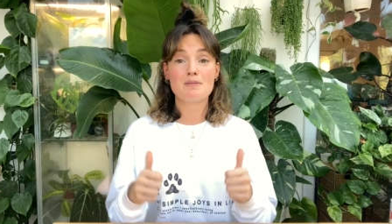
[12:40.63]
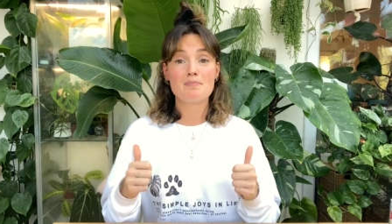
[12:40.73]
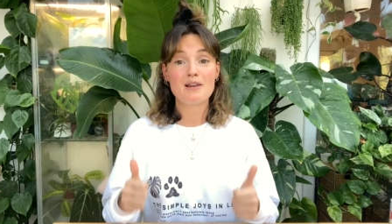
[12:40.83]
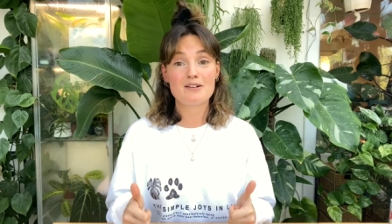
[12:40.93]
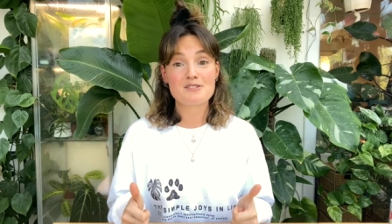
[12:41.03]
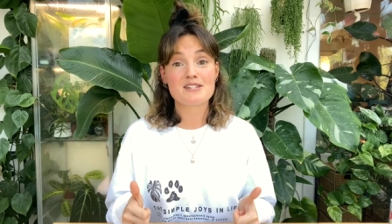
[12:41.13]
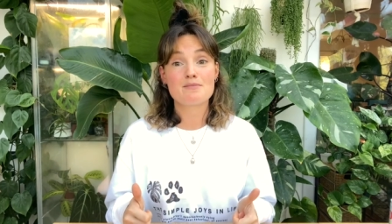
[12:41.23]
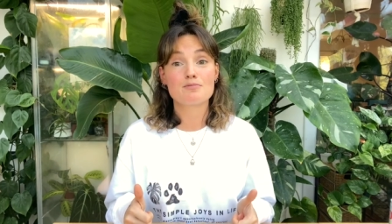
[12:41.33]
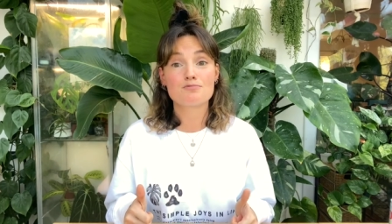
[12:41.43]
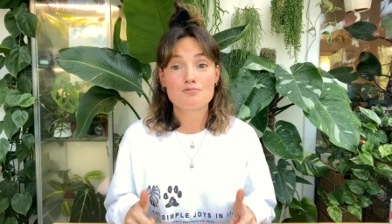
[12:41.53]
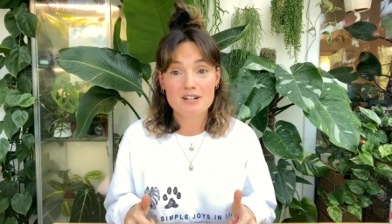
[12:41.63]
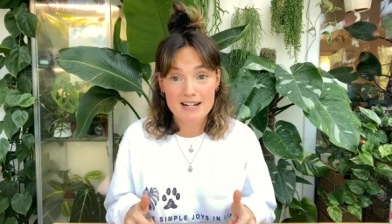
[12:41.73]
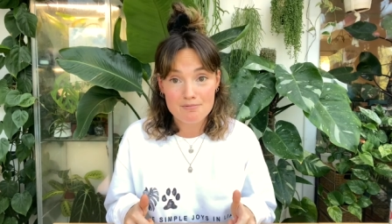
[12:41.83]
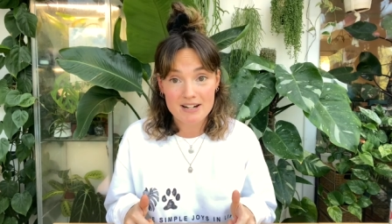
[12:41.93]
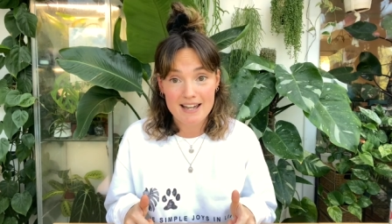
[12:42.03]
my plants seem
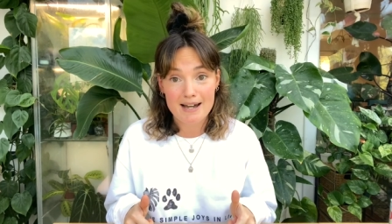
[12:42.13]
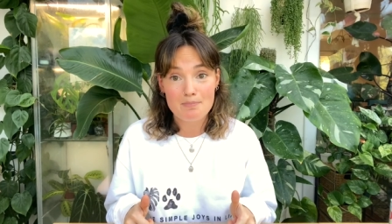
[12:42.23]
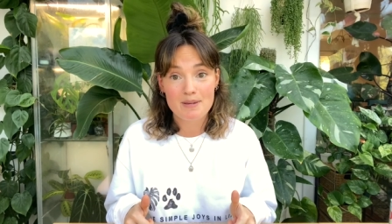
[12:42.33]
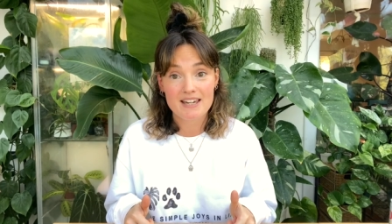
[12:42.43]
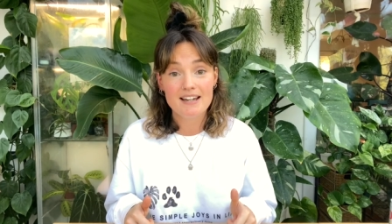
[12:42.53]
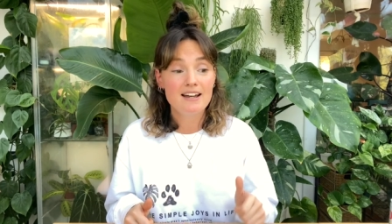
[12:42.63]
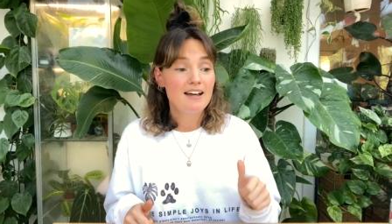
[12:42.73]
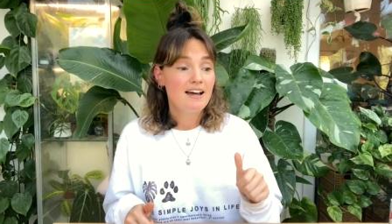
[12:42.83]
really, really happy.